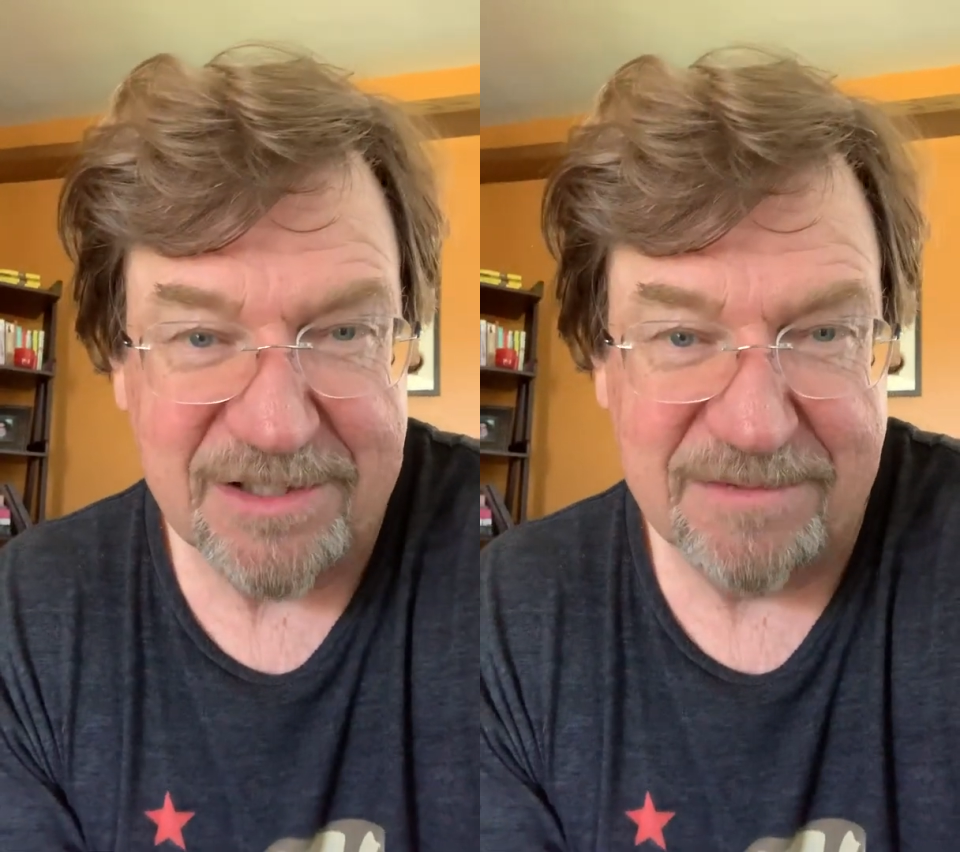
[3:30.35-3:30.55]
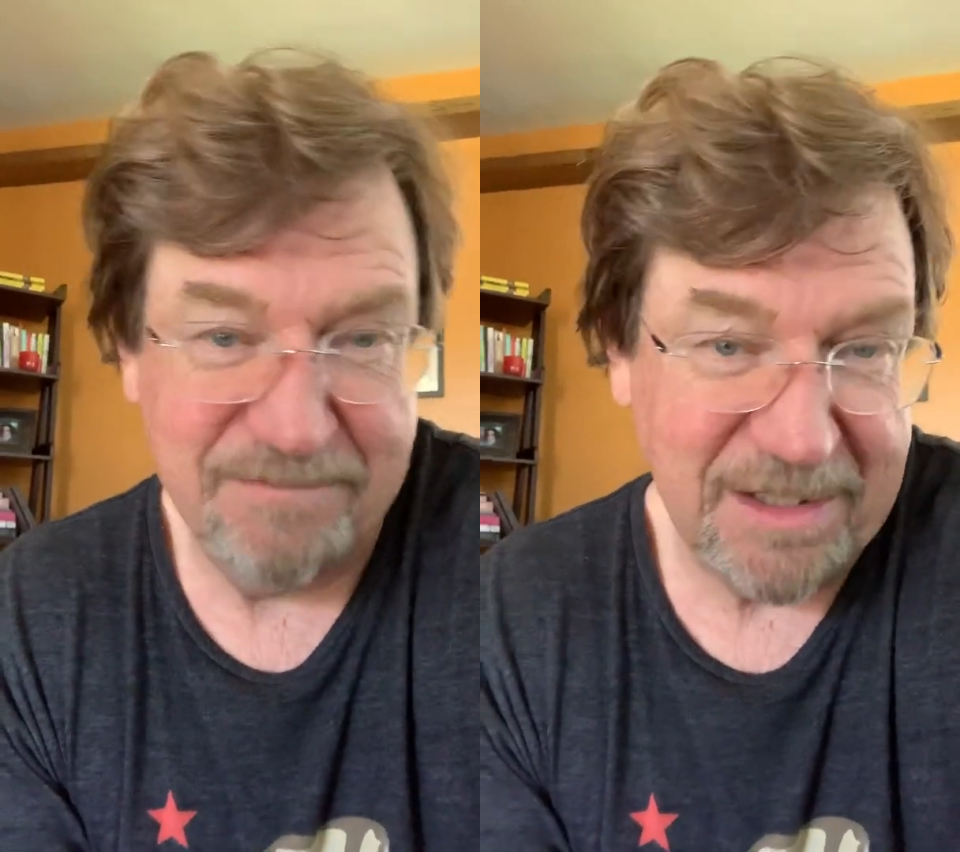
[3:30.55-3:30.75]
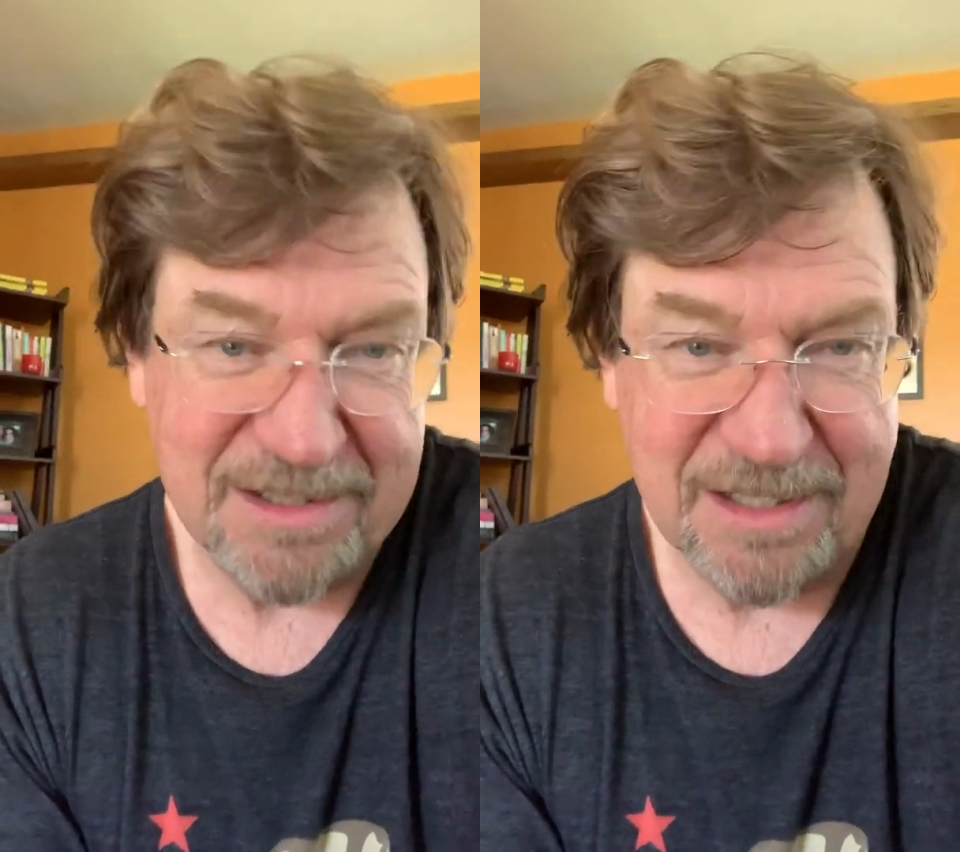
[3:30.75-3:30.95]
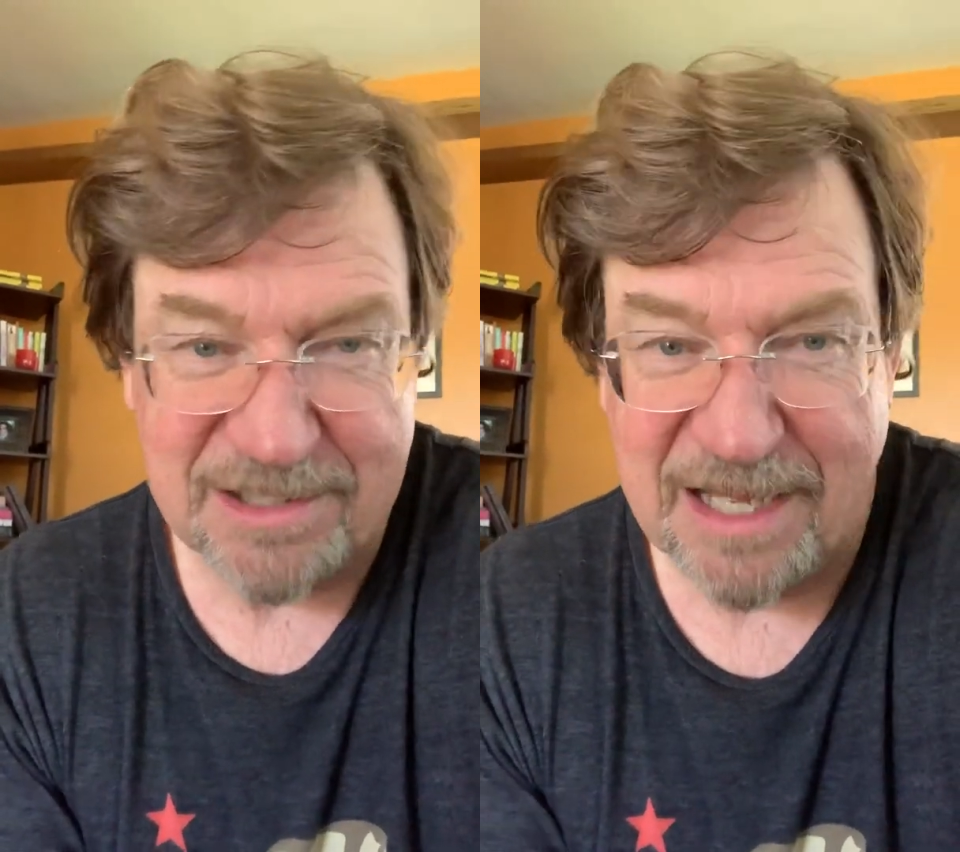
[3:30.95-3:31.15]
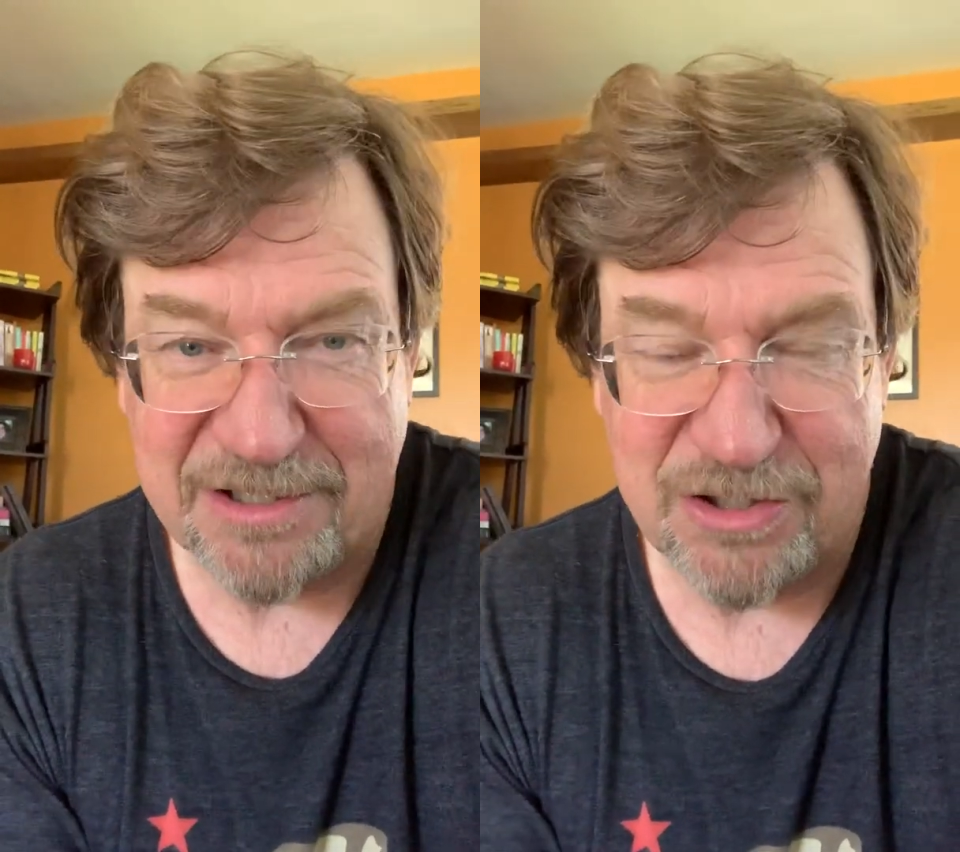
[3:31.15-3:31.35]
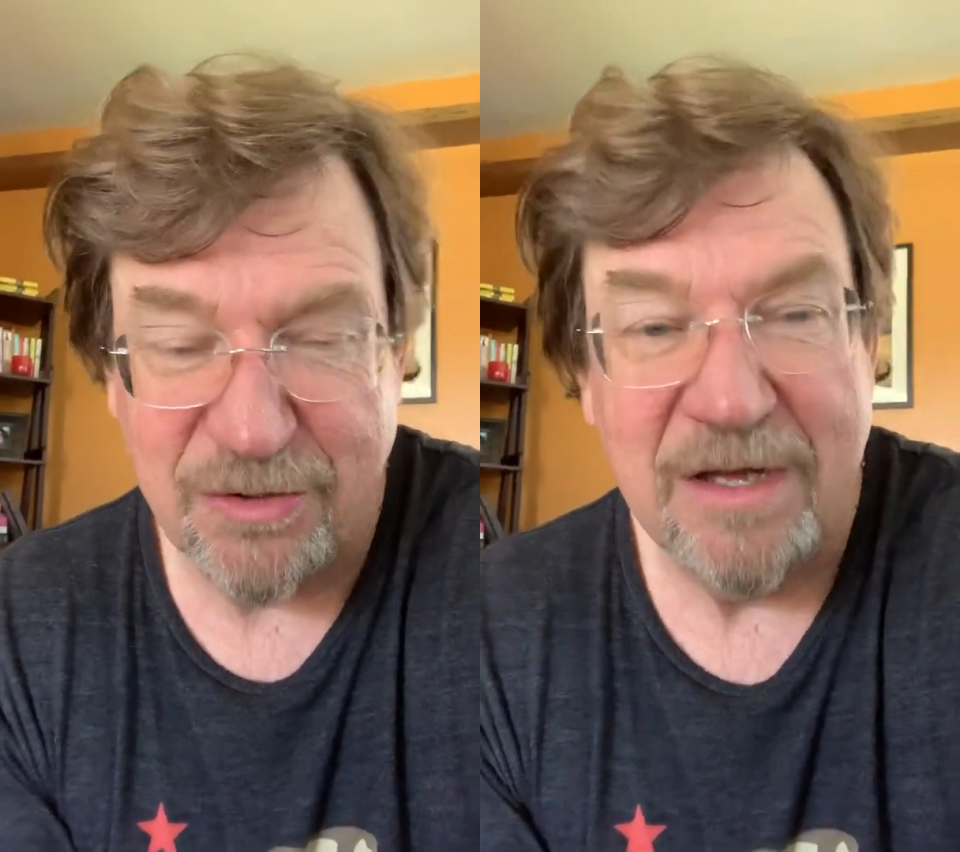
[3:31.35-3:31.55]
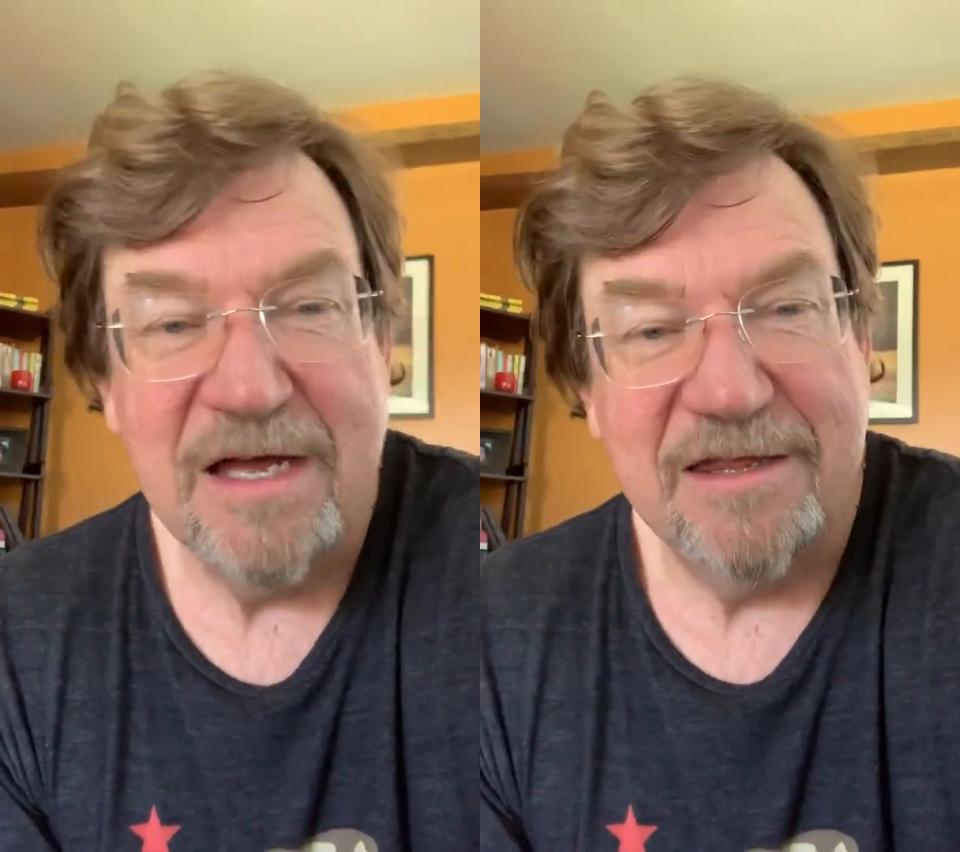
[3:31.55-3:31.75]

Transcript: So, like I said, it's a lot to do.